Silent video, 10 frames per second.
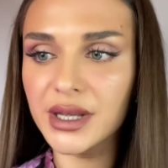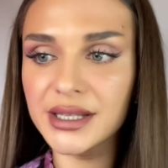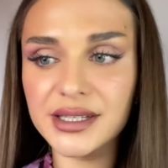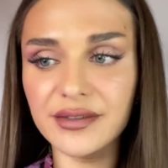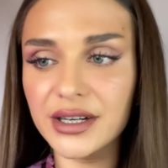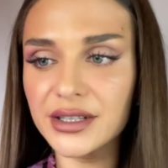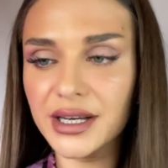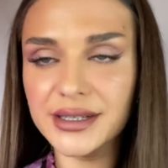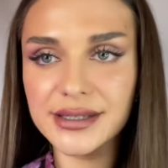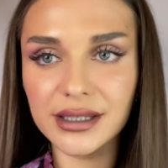It's a very
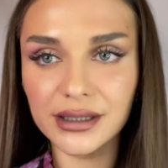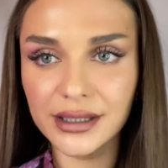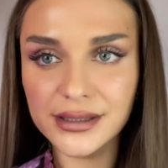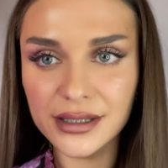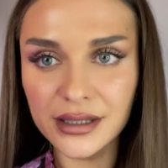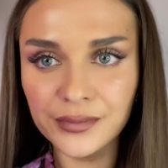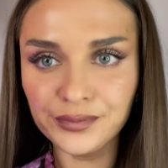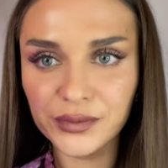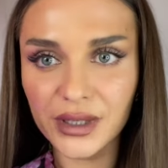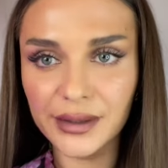nice cleanser
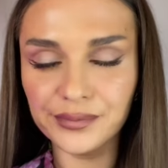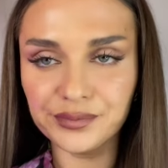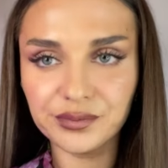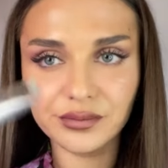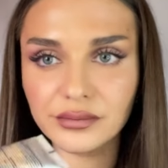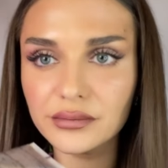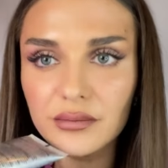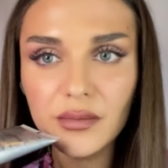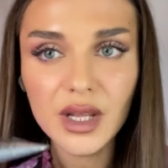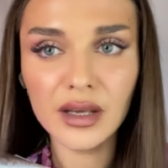
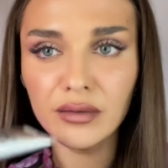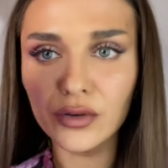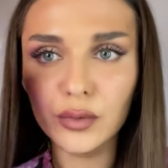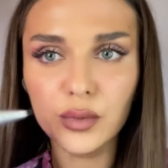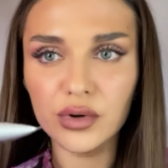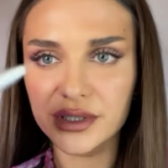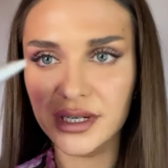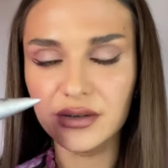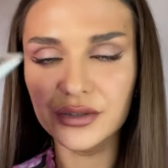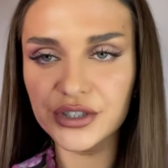if your pores
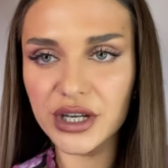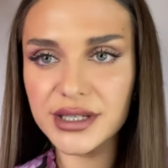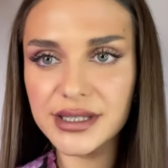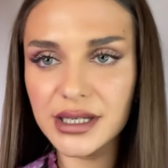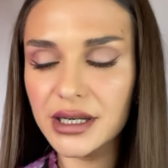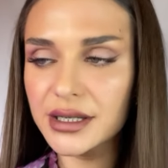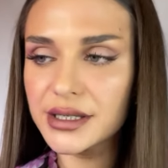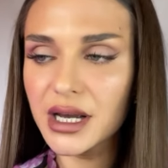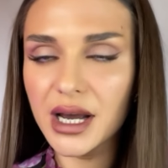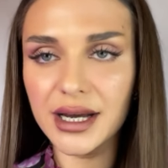are congested.